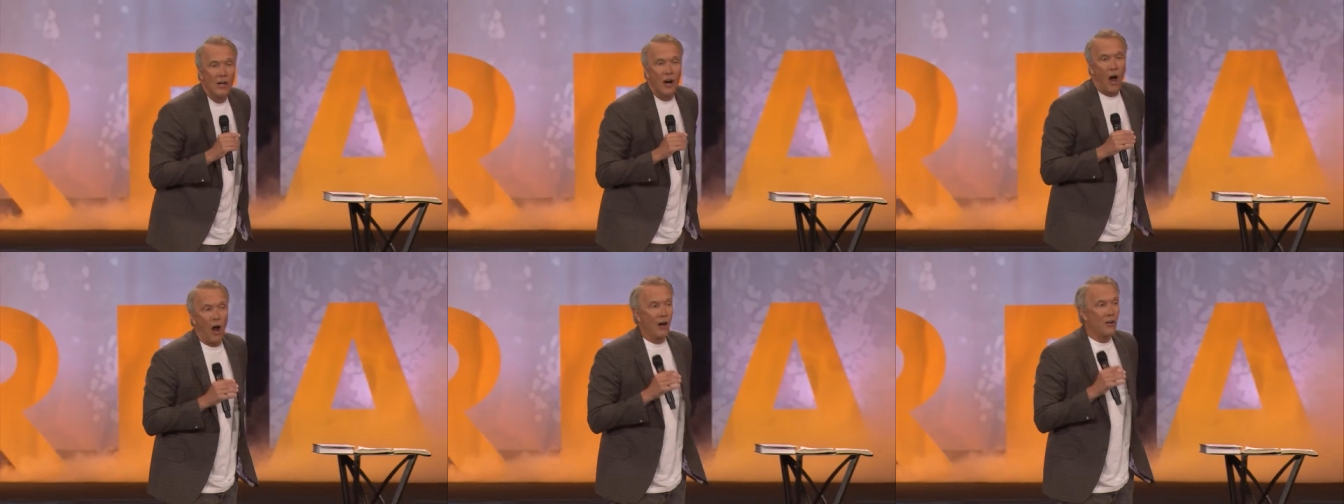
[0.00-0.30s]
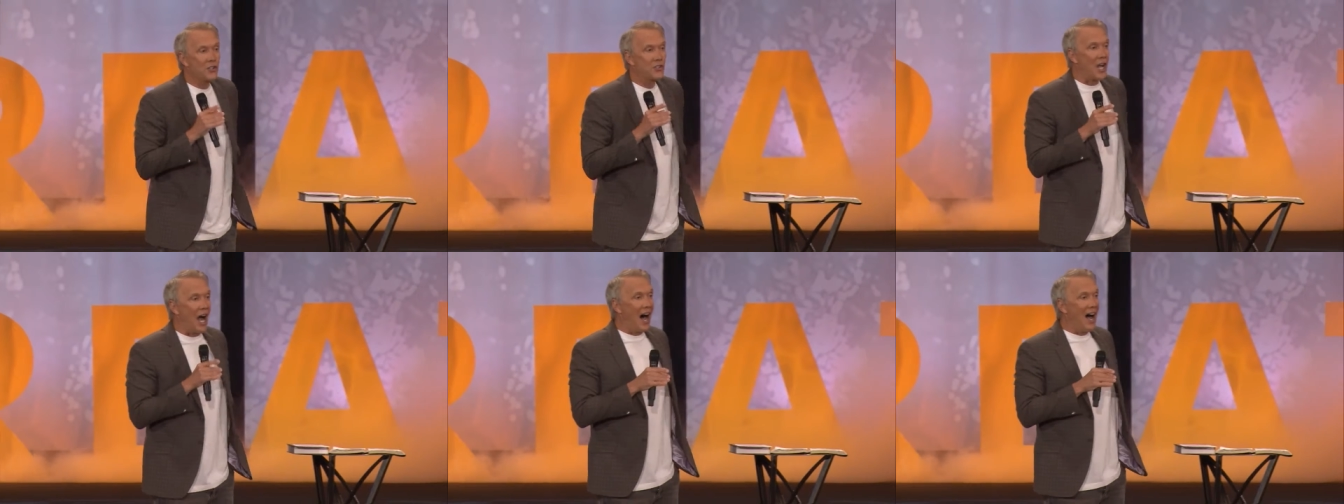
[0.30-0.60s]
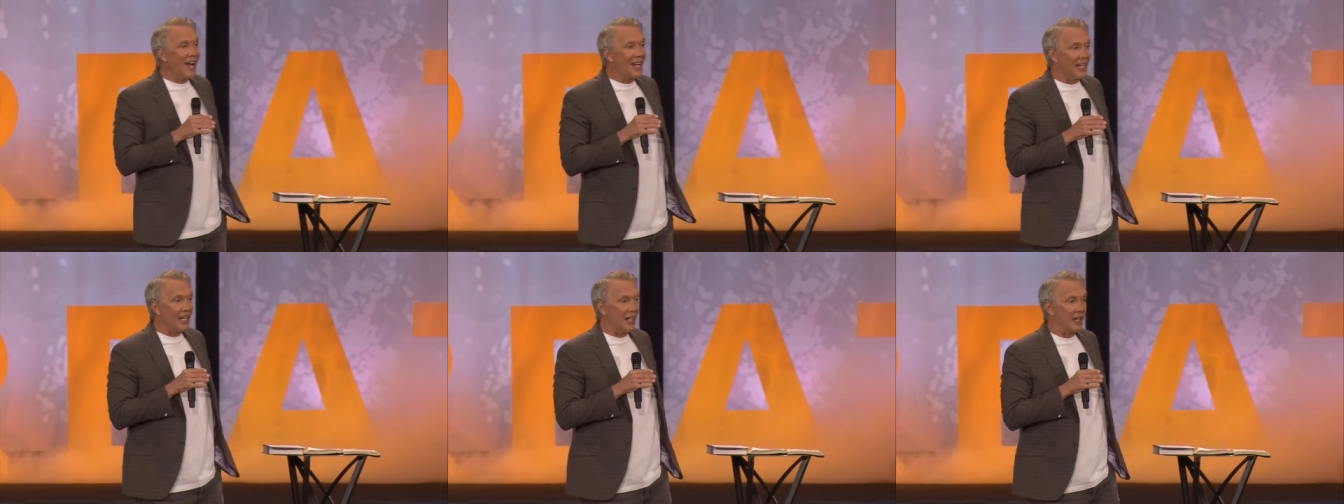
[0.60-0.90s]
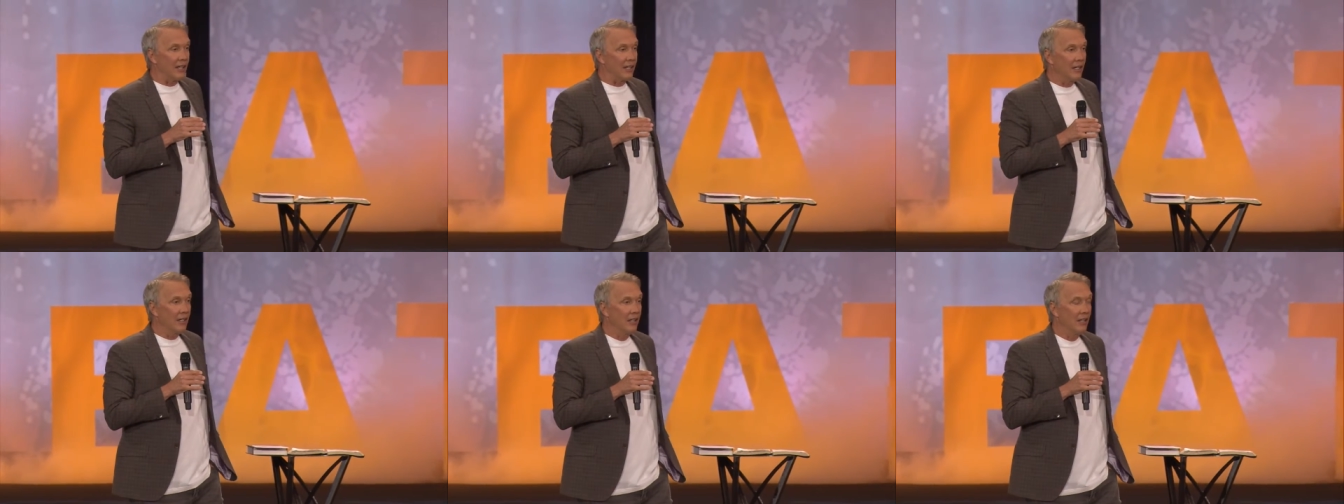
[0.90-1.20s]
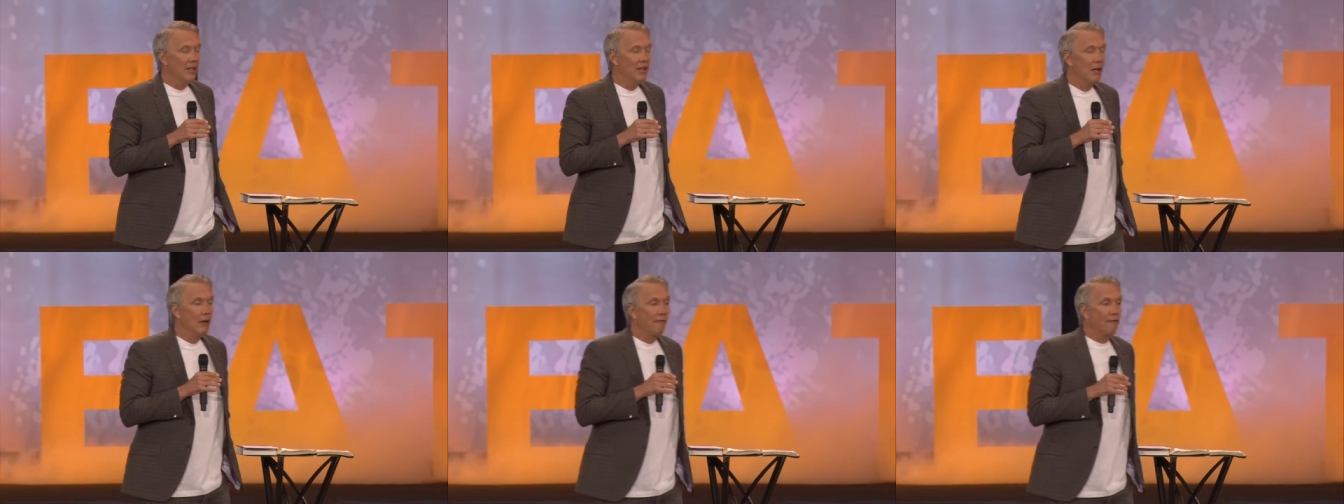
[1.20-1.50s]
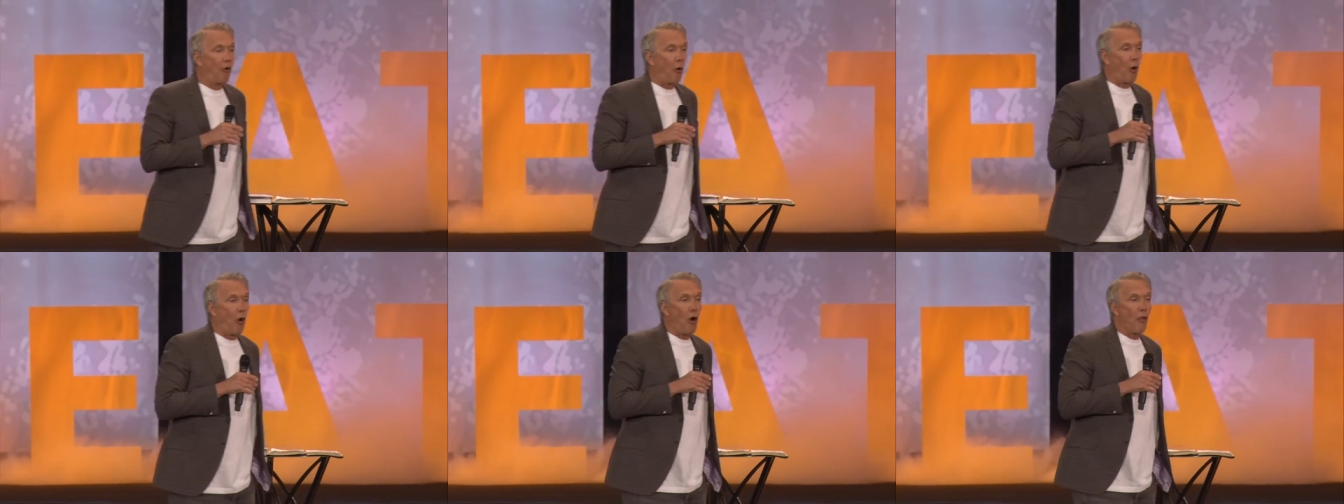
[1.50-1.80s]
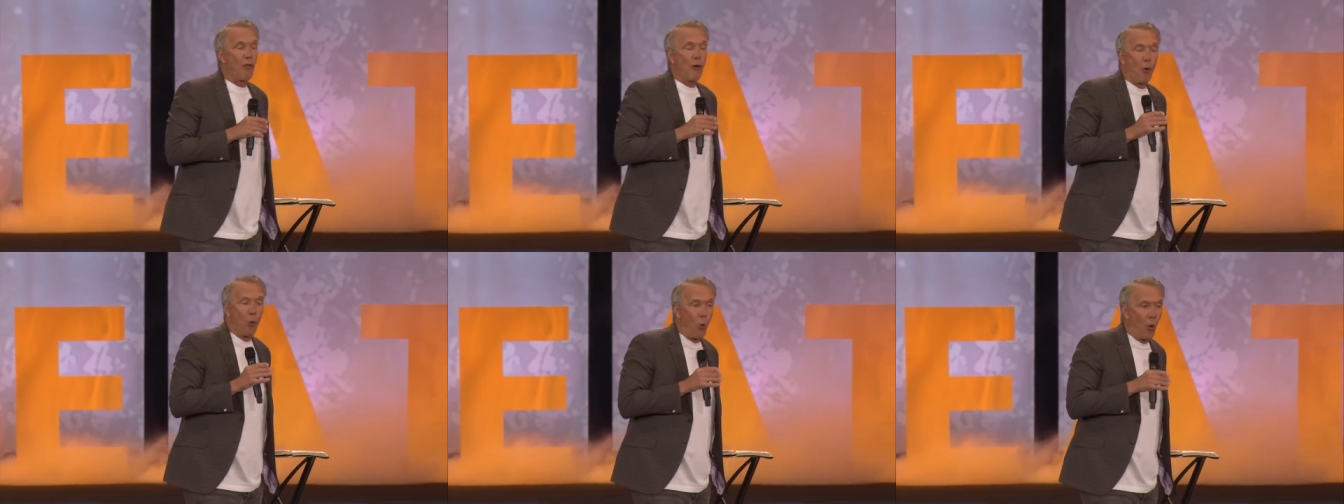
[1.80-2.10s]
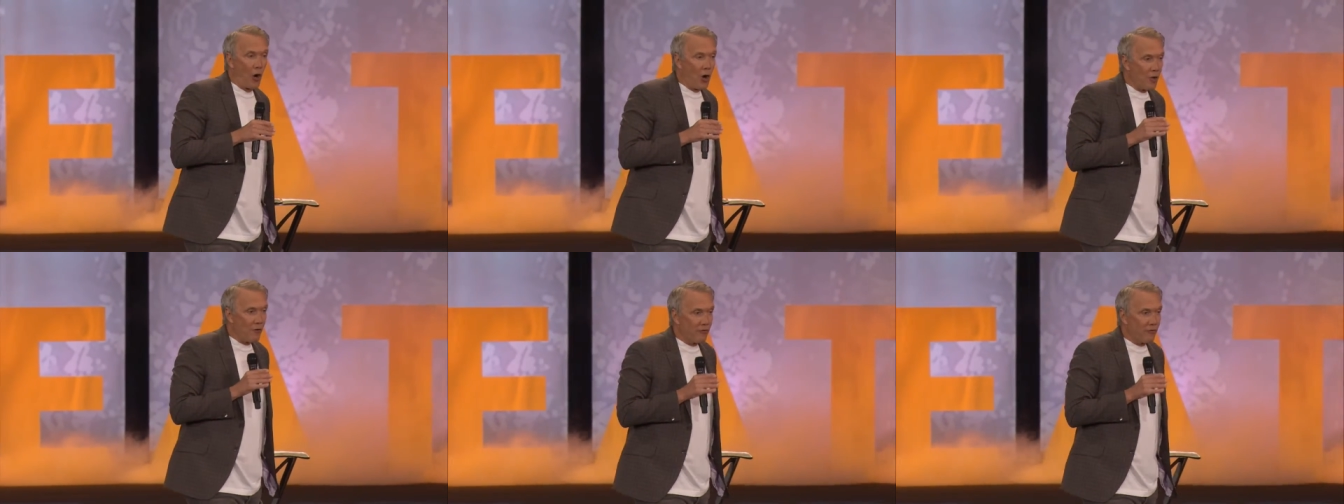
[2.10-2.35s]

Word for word: are dying for the Word